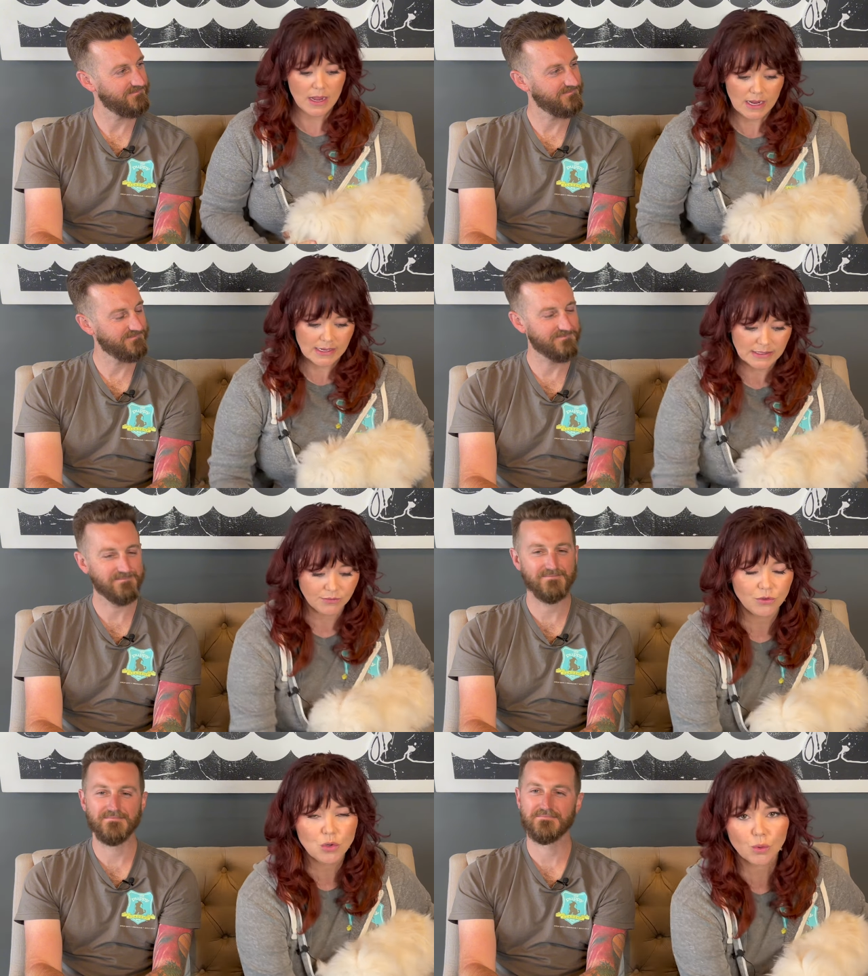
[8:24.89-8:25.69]
Speaker 1: It's
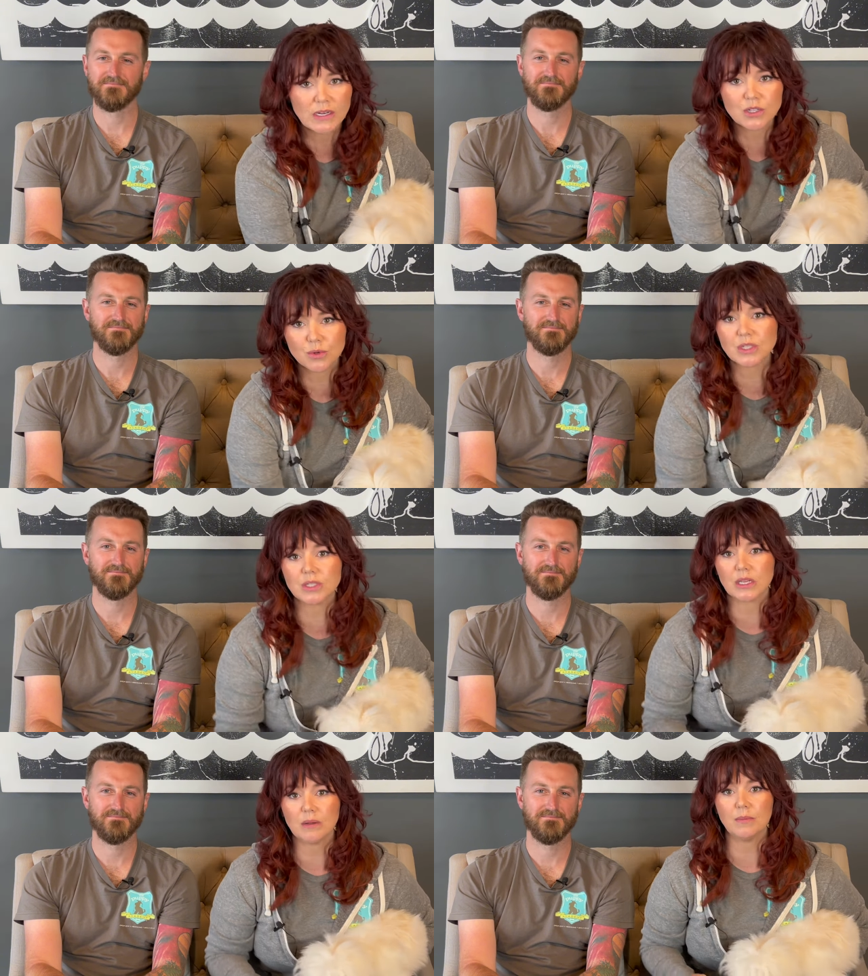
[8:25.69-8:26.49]

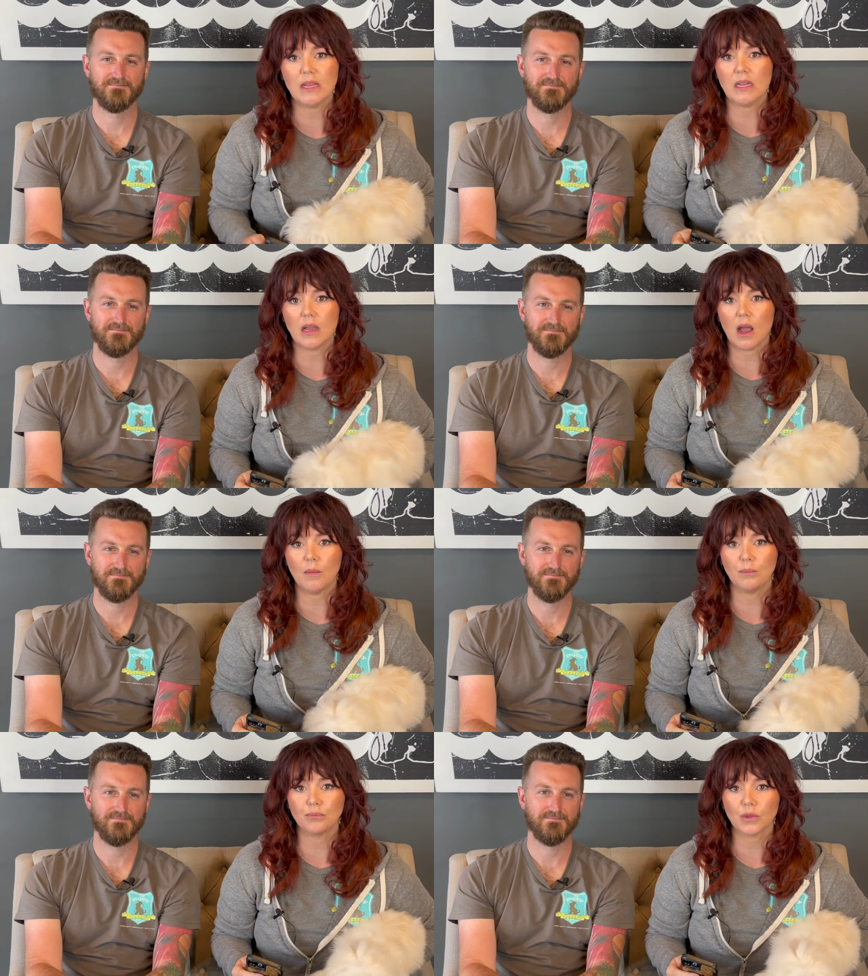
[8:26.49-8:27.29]
resources can be
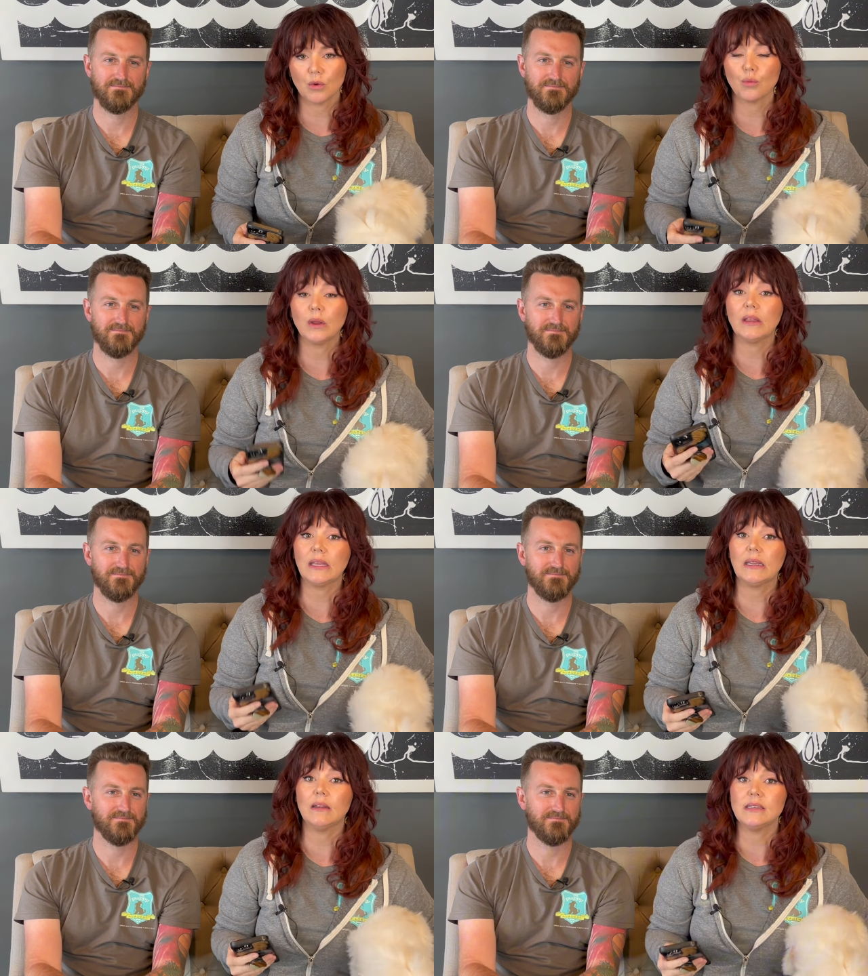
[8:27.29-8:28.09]
um,
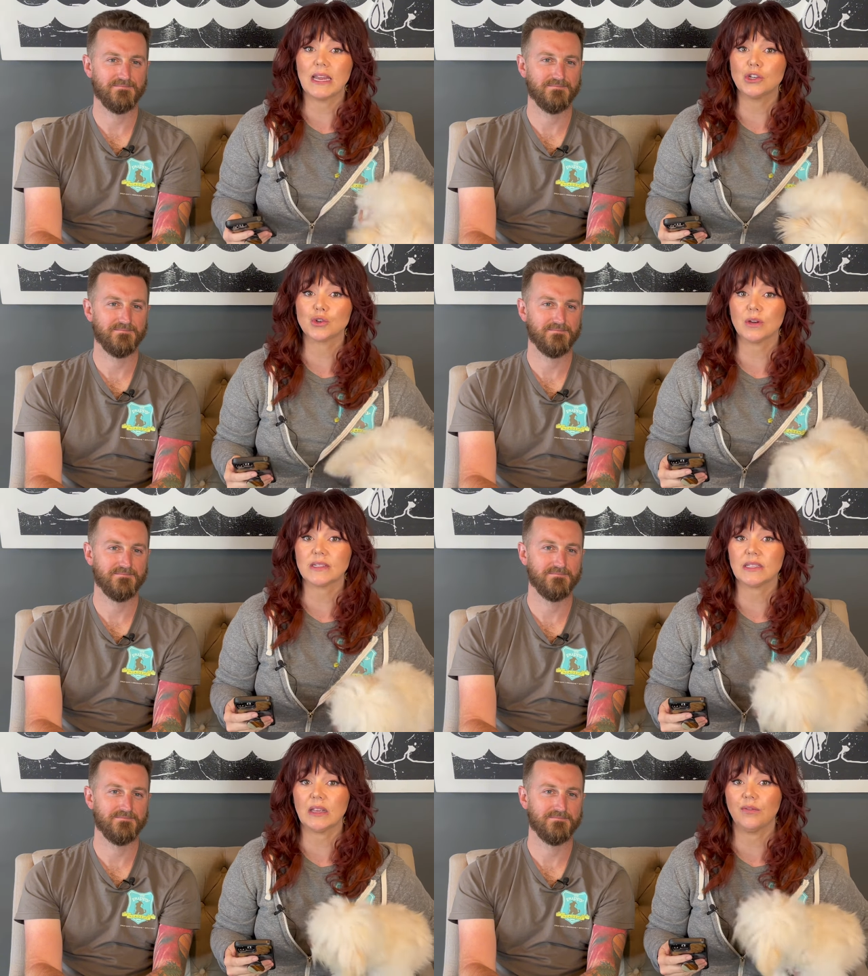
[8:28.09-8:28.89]
really
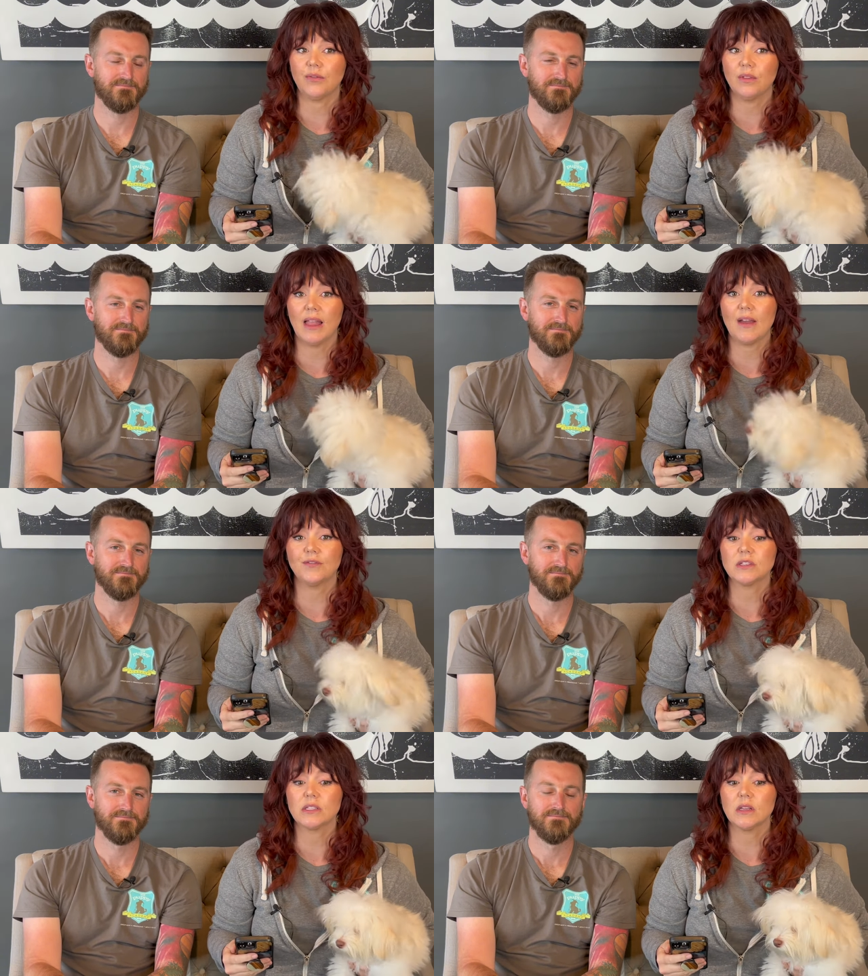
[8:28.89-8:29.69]
dangerous if left